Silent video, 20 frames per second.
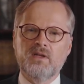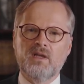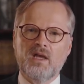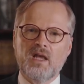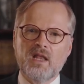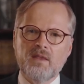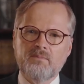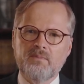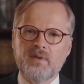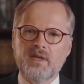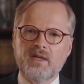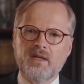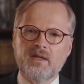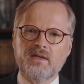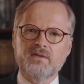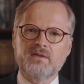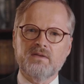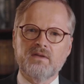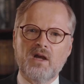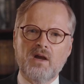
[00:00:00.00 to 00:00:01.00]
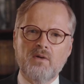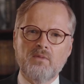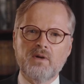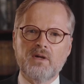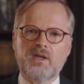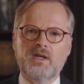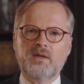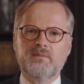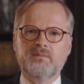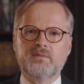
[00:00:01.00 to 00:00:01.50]
helping us
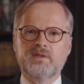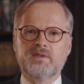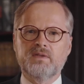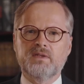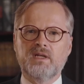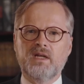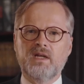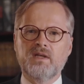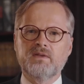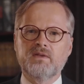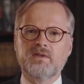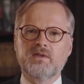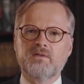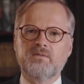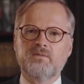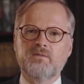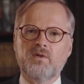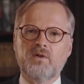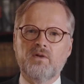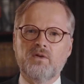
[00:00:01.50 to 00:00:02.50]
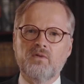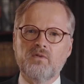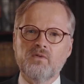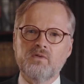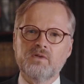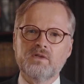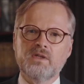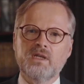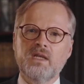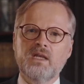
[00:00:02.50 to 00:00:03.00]
overcome this crisis for
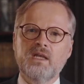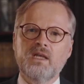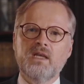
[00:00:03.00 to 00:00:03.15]
good